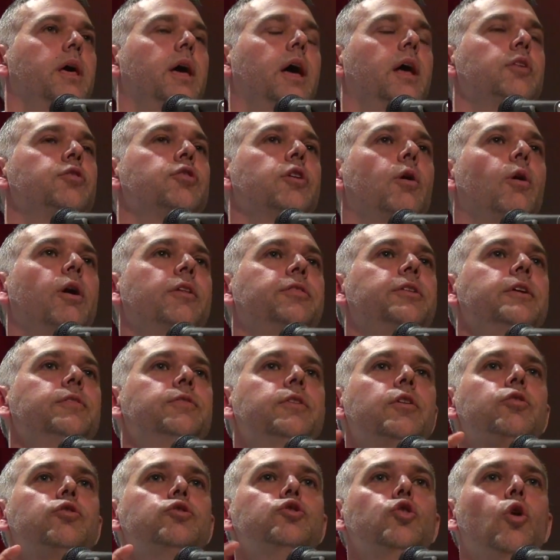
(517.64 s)
And so I
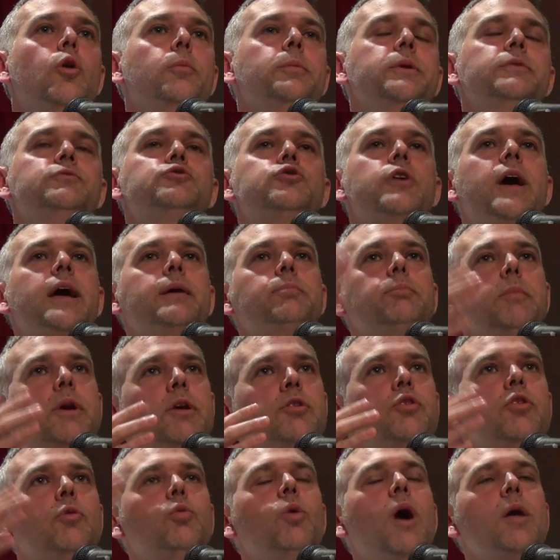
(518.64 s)
think this normative track
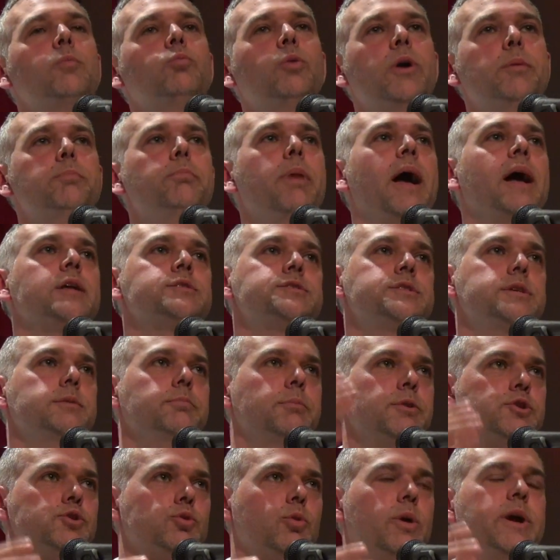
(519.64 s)
is the one we're
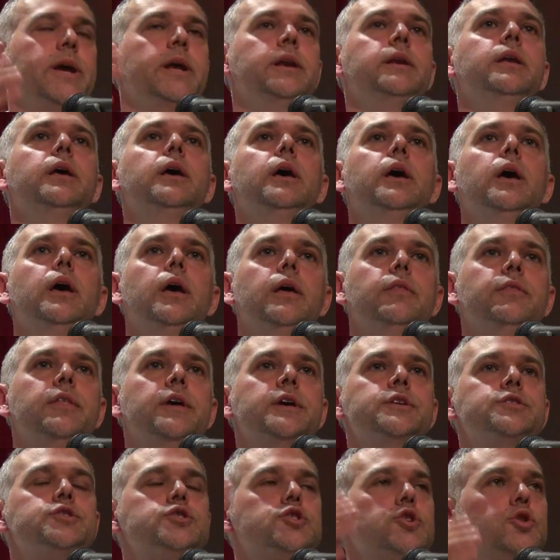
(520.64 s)
bouncing between
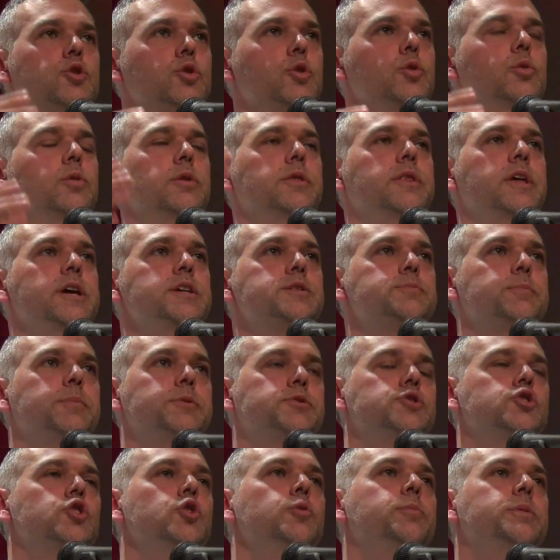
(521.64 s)
these two
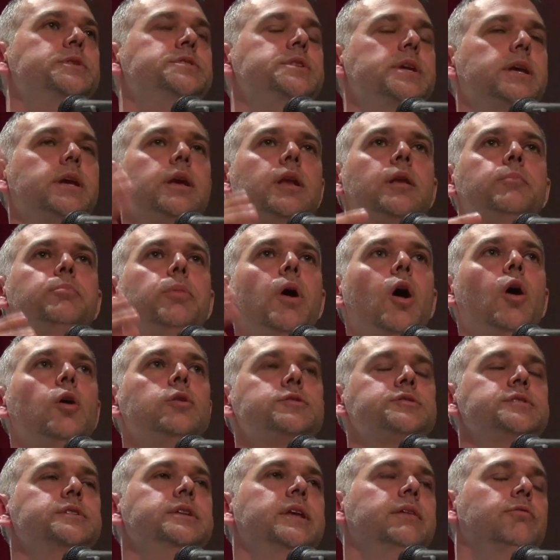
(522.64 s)
particular
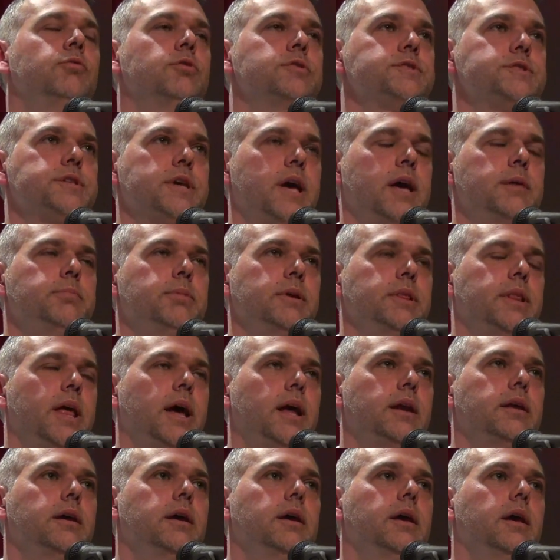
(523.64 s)
poles and never escaping
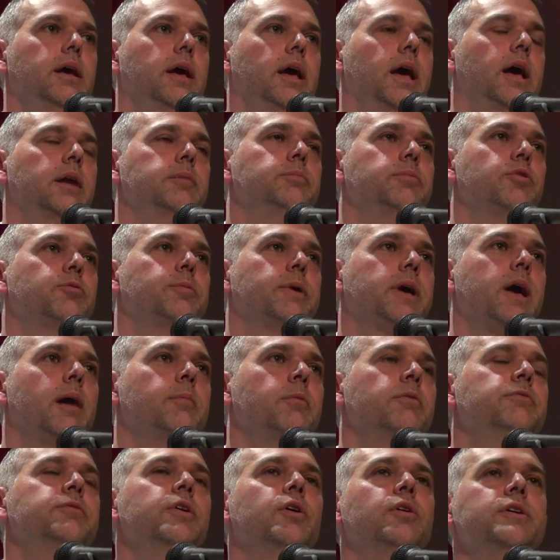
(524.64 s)
them. And it's
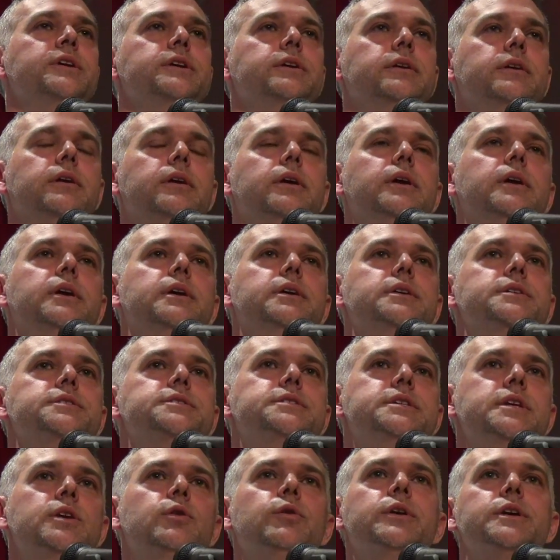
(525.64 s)
become a very
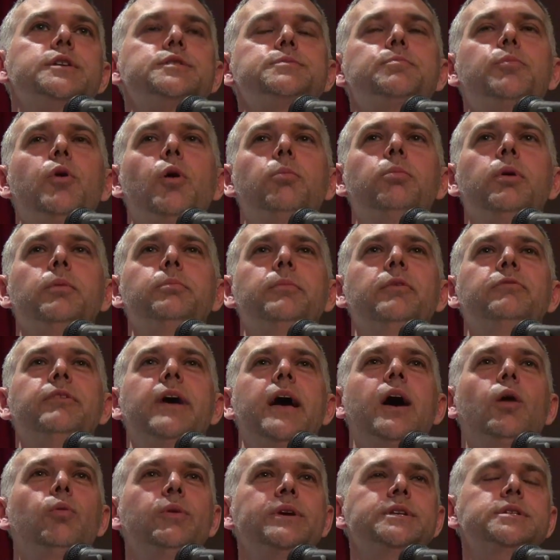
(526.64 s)
serious problem of
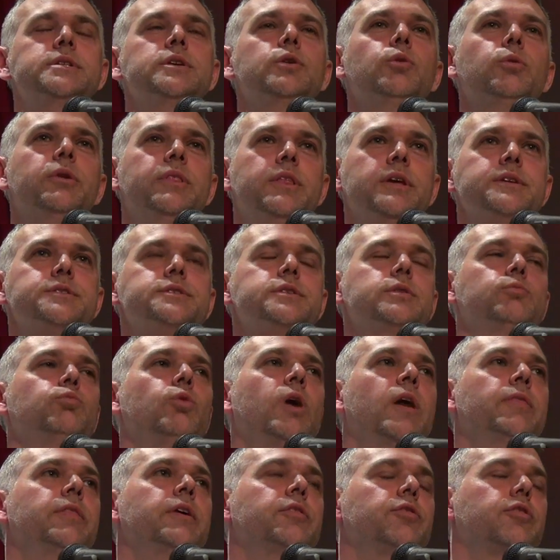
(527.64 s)
how we deal with this, and
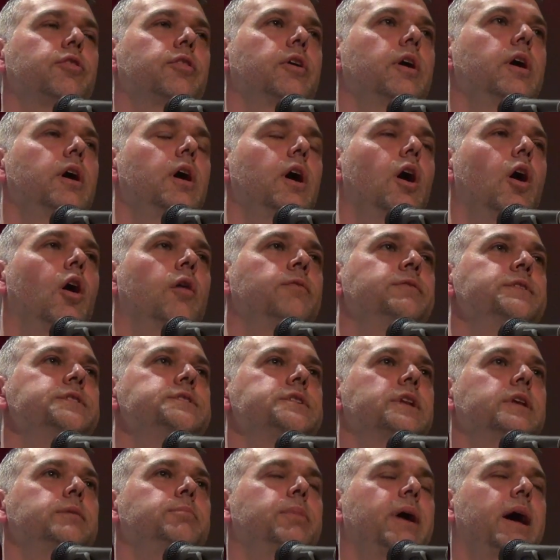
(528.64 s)
one that's
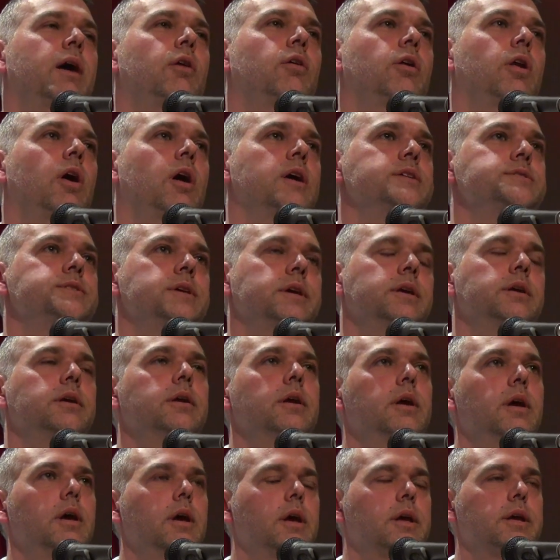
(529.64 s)
obviously paralysing
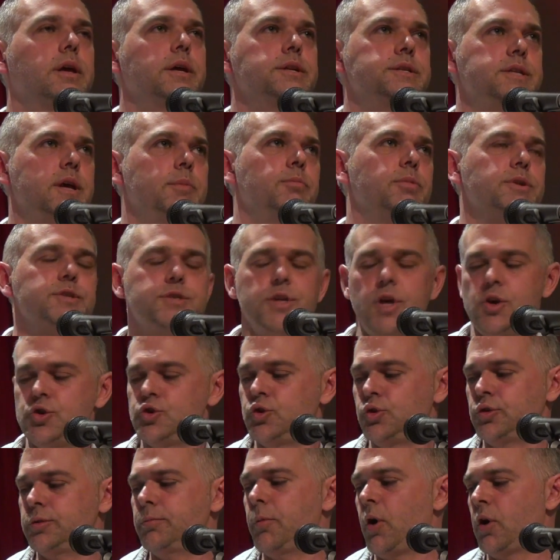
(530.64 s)
contemporary
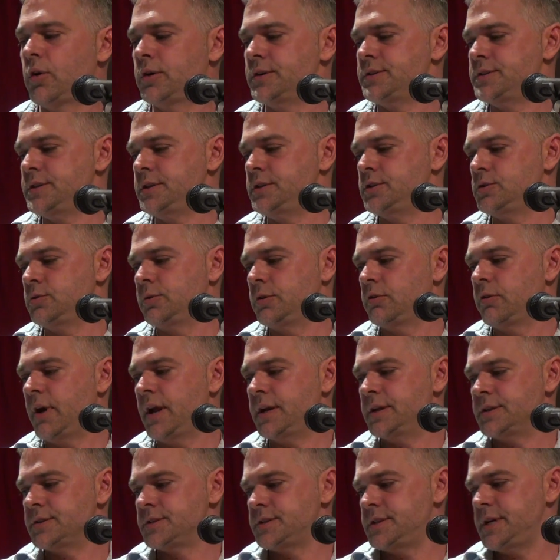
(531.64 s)
social democracy to a
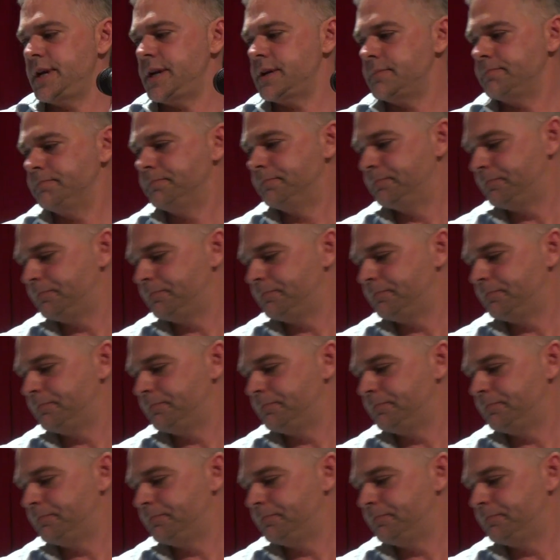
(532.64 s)
great extent.